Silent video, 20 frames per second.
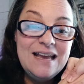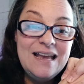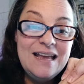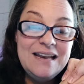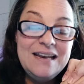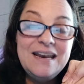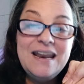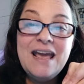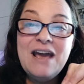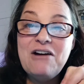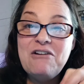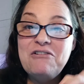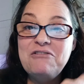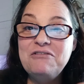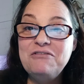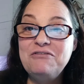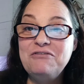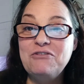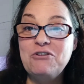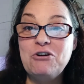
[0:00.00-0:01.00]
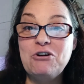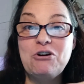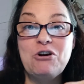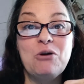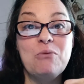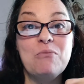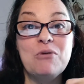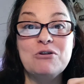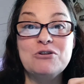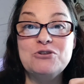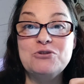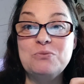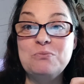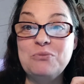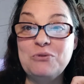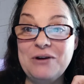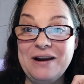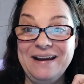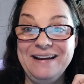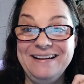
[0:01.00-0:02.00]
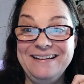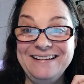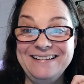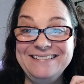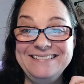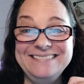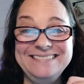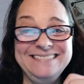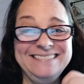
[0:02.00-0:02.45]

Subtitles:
And now for a commercial break.